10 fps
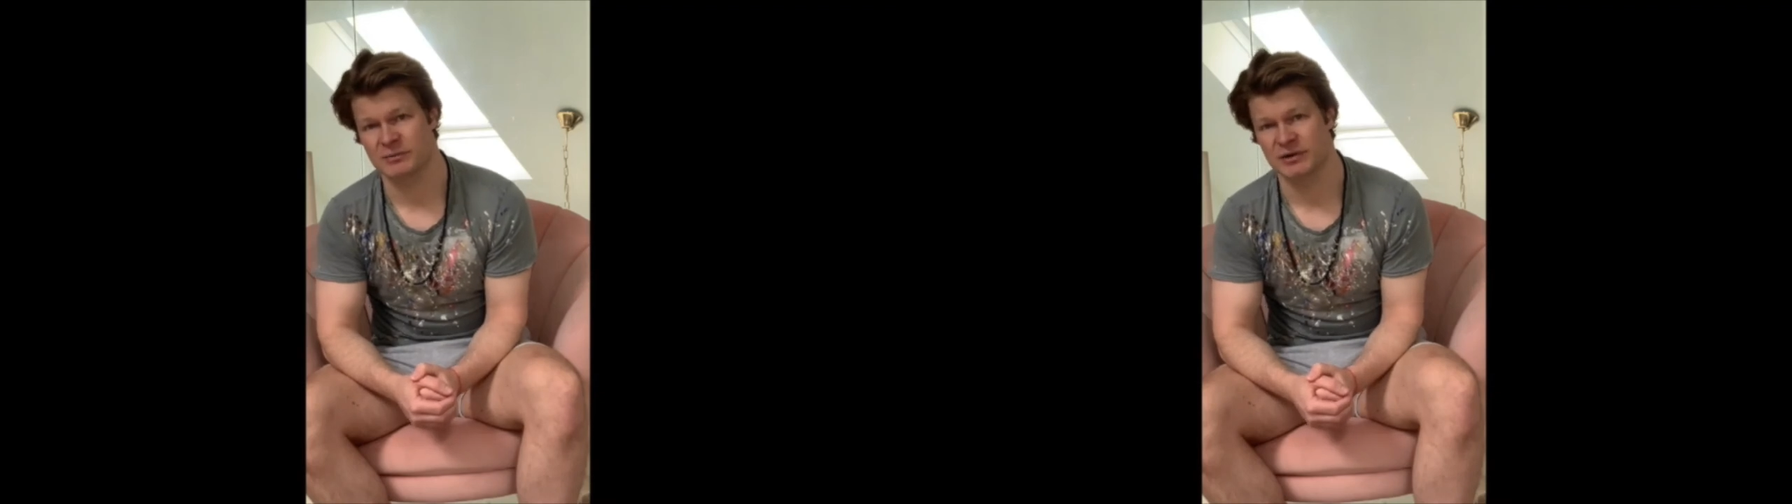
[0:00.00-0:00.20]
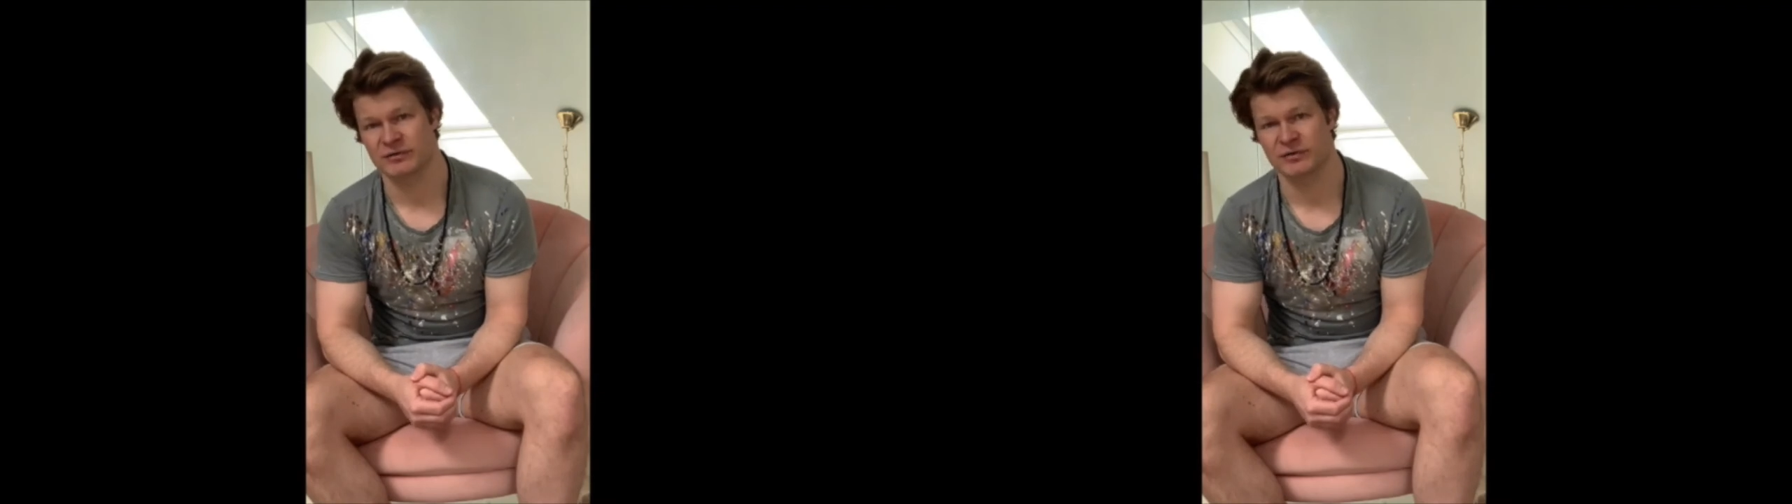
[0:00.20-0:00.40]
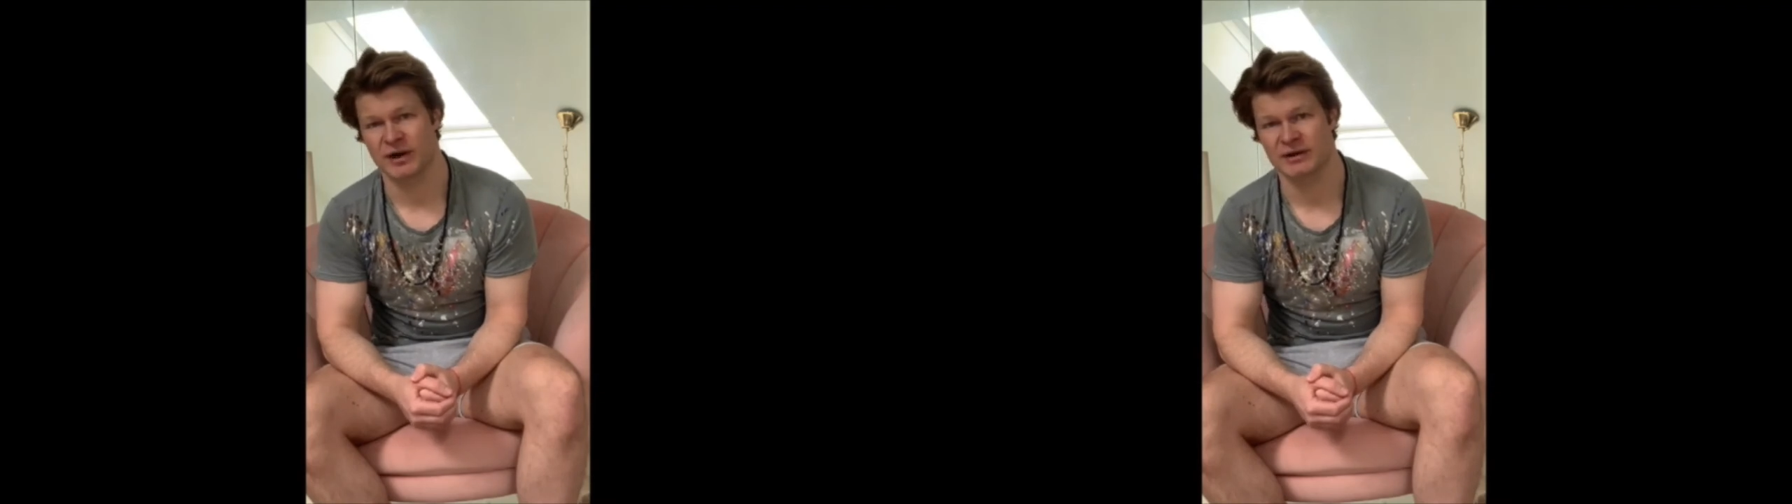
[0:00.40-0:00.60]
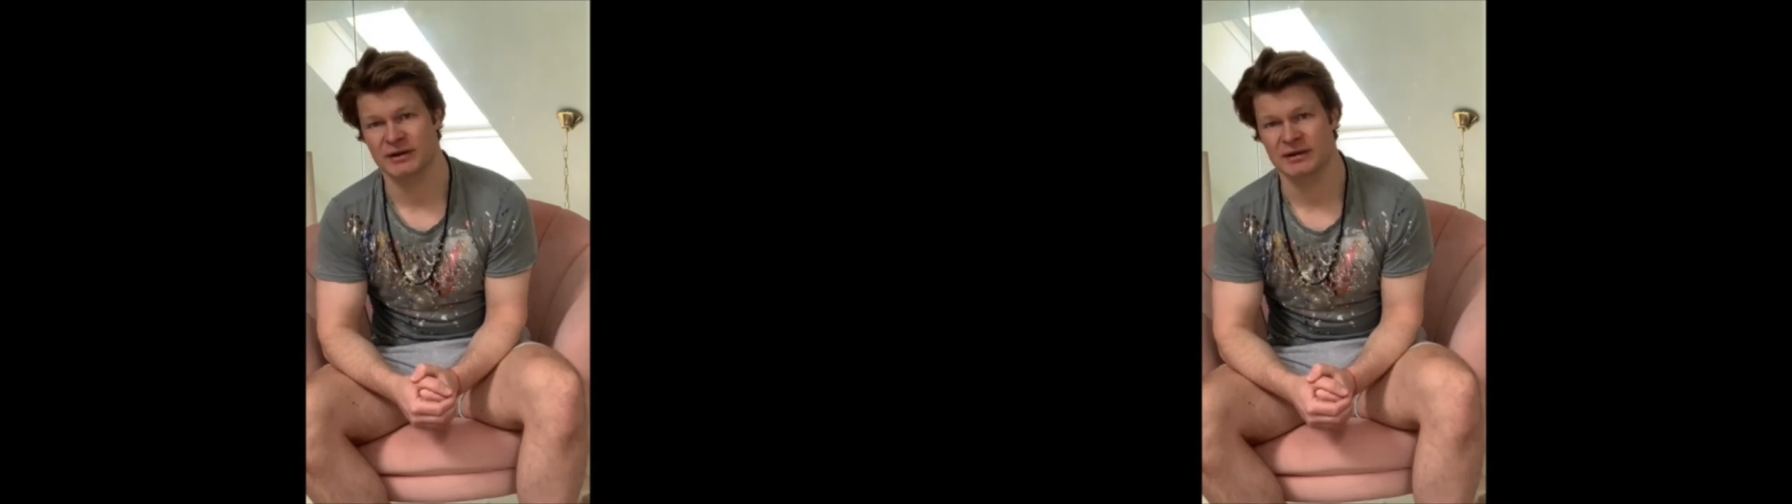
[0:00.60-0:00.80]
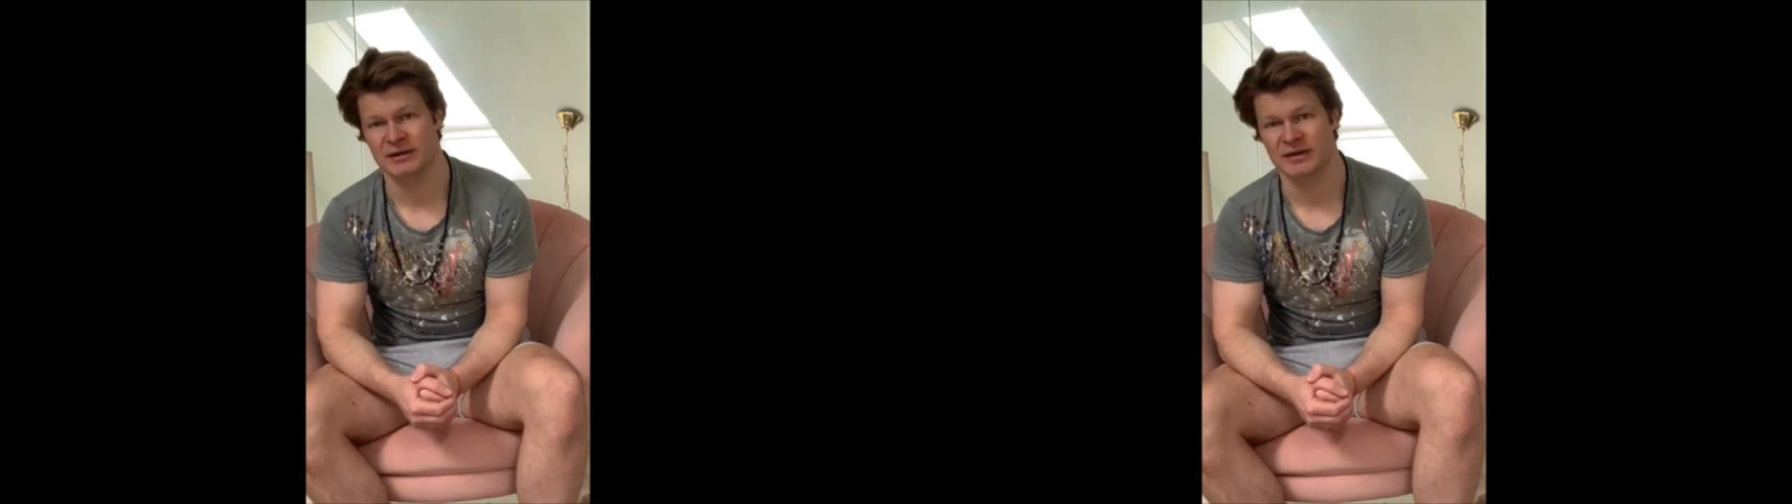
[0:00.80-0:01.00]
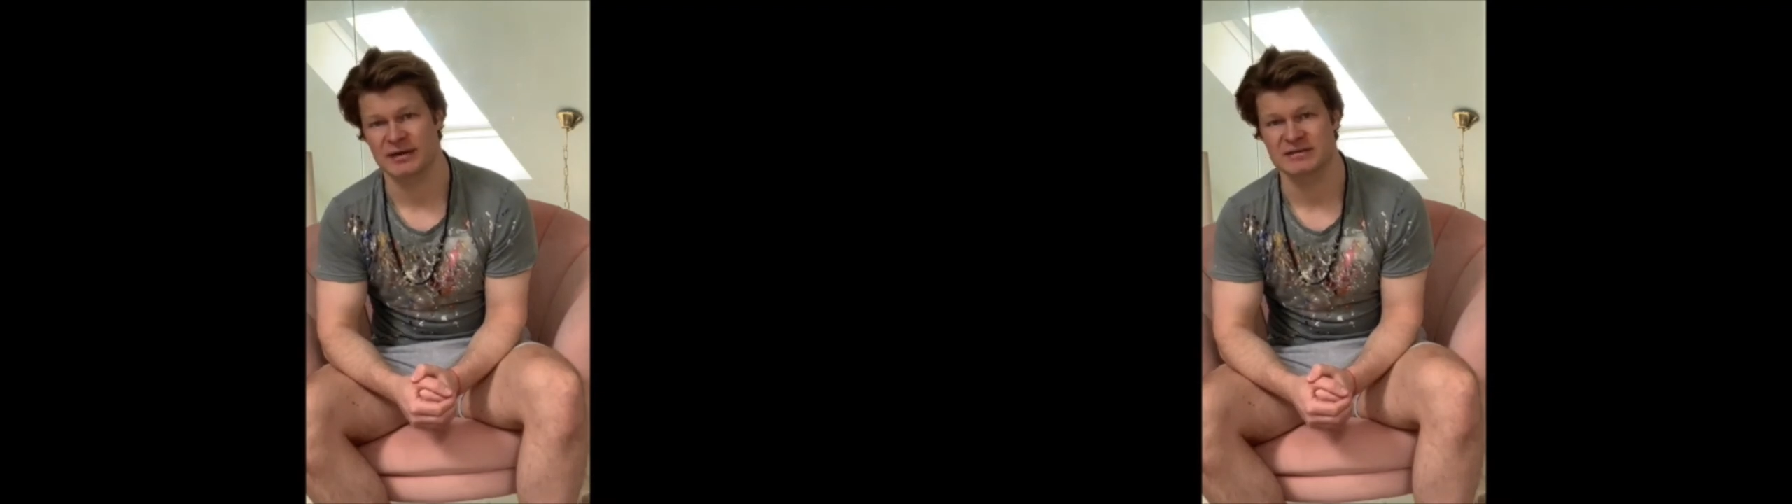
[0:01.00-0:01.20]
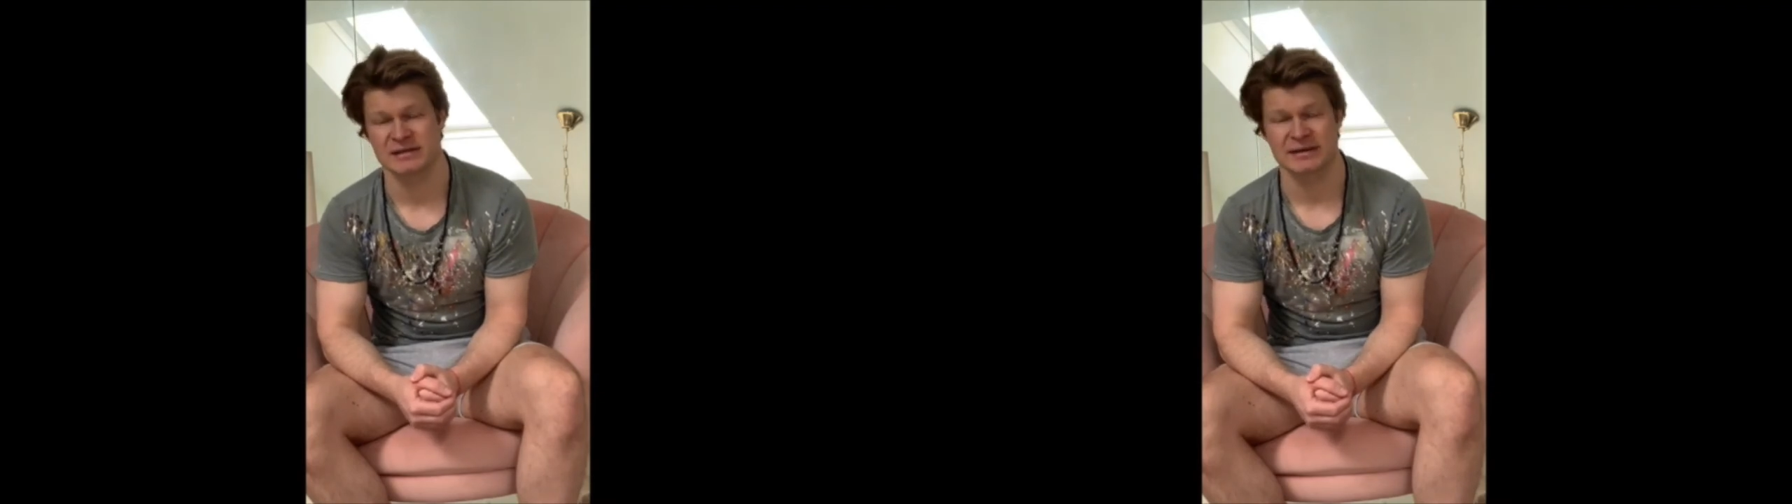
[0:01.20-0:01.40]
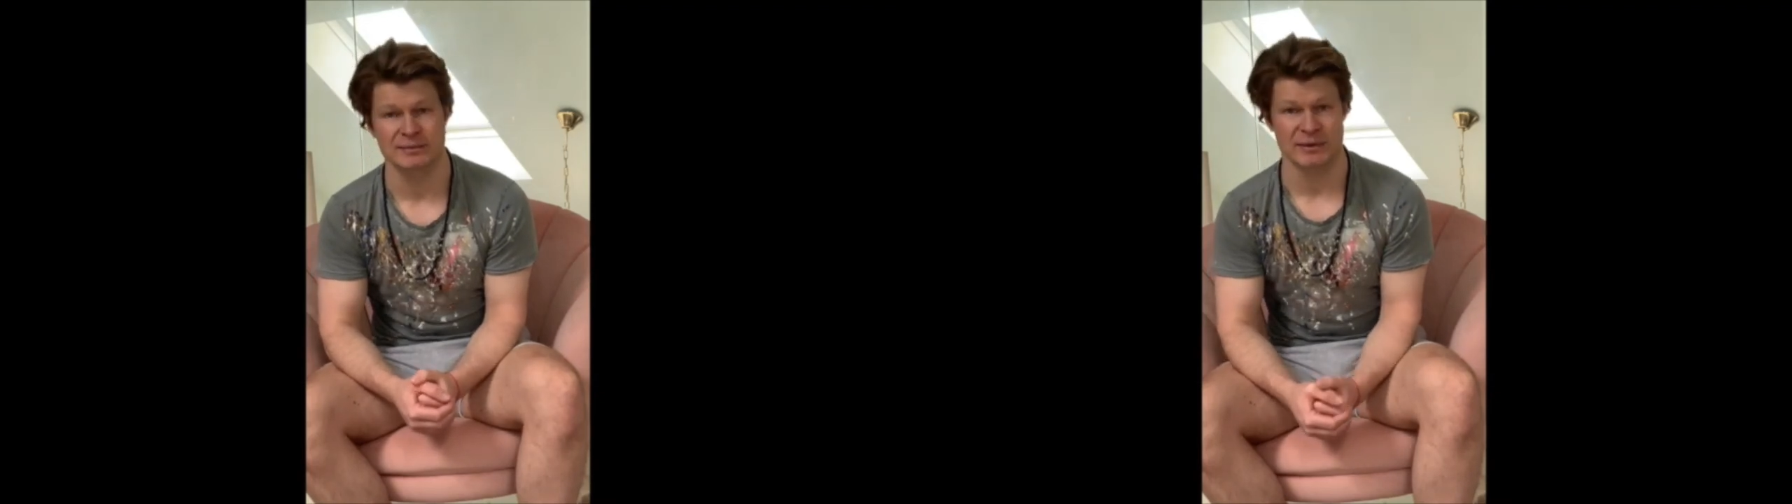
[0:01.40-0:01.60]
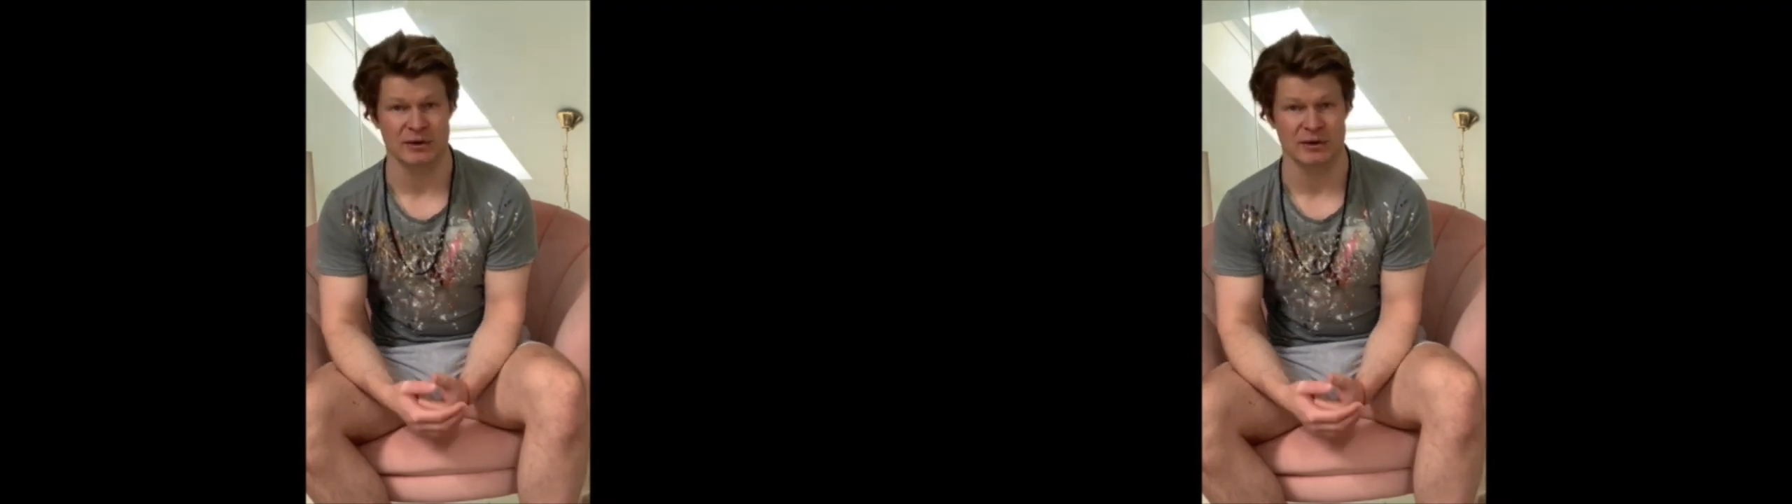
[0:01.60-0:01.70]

when you're finding things a little bit